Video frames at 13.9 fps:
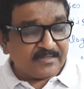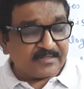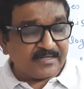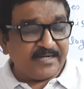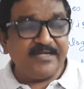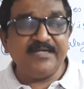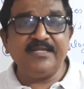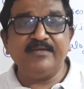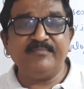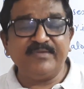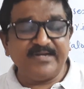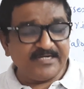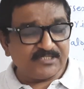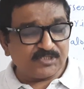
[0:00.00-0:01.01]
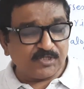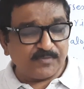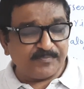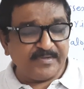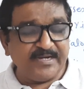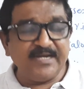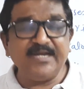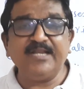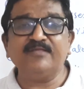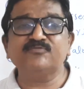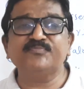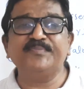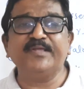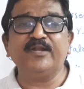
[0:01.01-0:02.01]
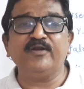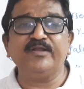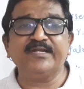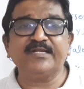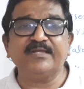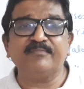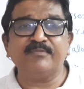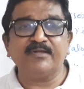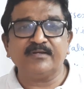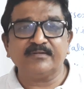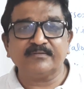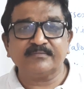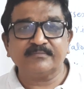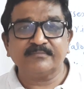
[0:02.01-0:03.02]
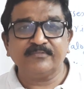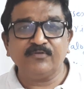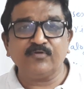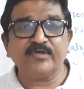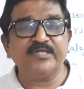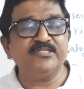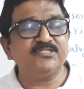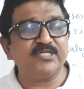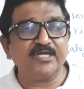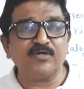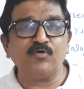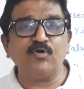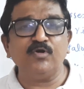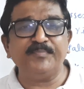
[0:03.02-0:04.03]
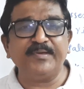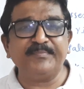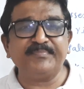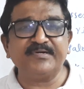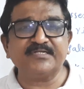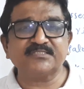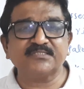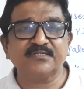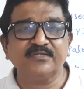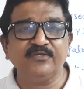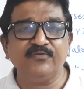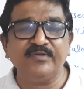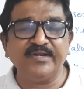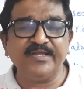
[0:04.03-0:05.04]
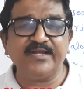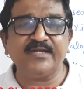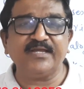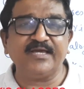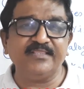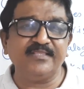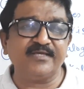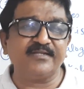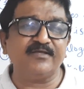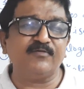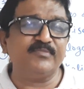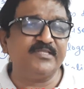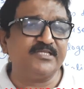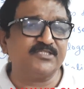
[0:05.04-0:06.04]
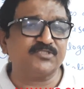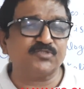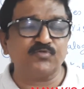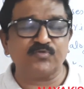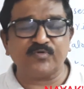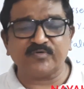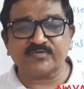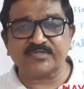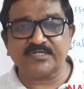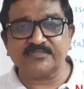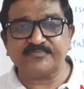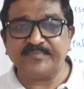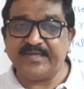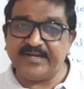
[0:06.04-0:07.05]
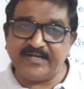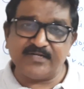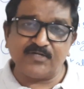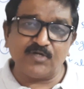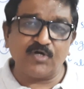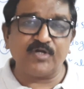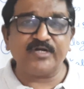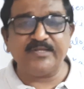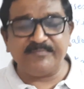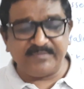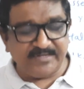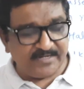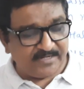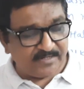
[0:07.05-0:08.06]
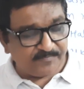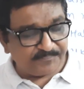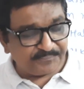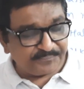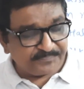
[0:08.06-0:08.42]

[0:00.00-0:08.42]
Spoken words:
Write demerits of Mendeleev's periodic table. You can check old papers. You will get either of these two questions, merit or demerit.